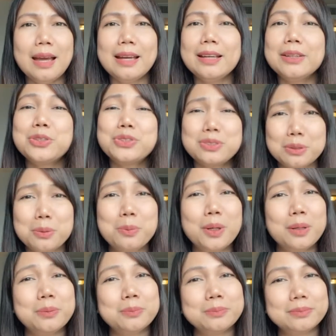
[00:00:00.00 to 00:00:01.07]
It's still
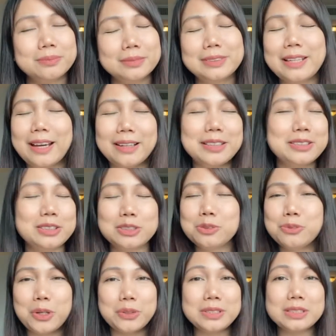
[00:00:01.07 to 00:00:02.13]

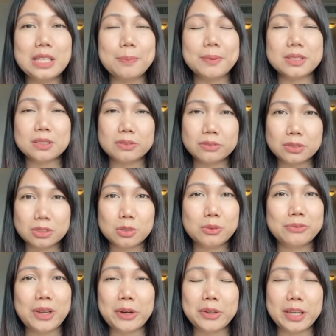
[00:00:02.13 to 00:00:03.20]
very steep. It's still
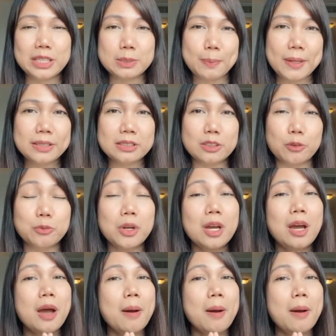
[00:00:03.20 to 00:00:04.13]
very expensive.